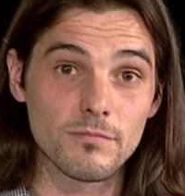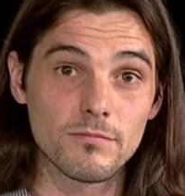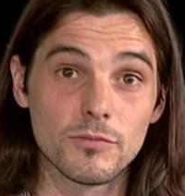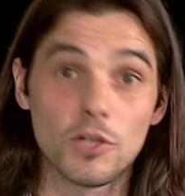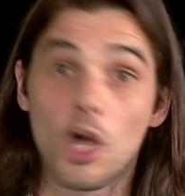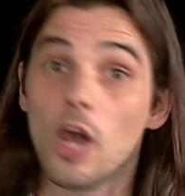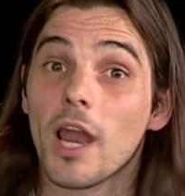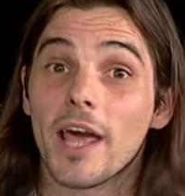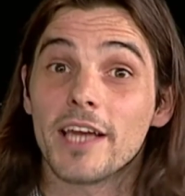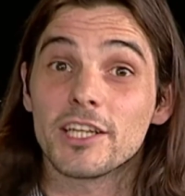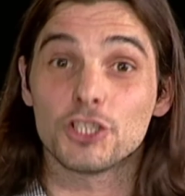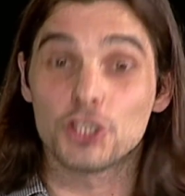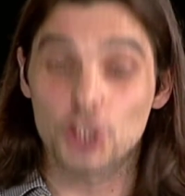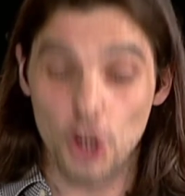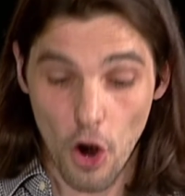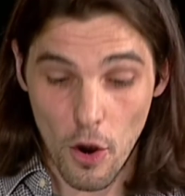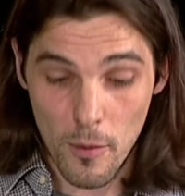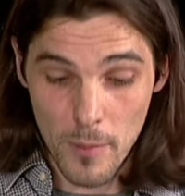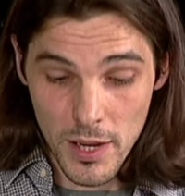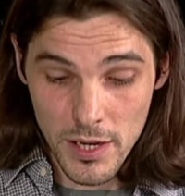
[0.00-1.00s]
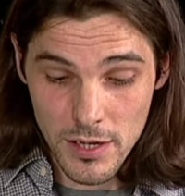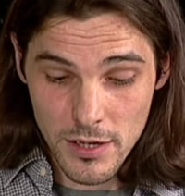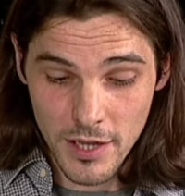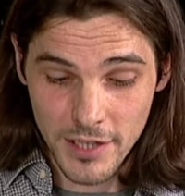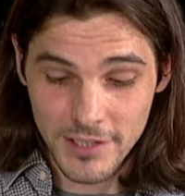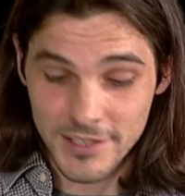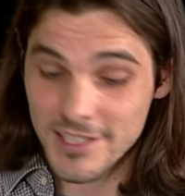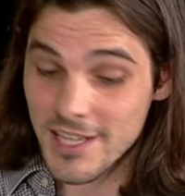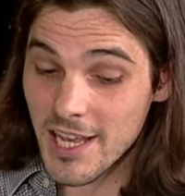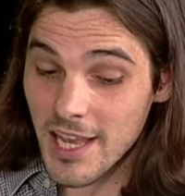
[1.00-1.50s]
not like German
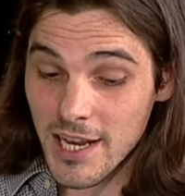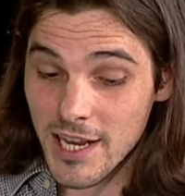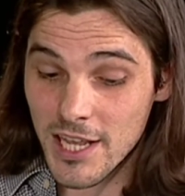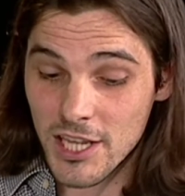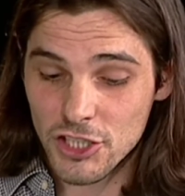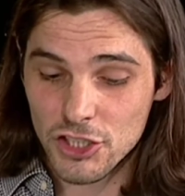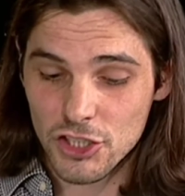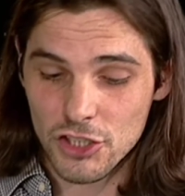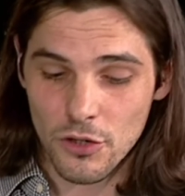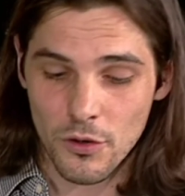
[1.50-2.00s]
and Danish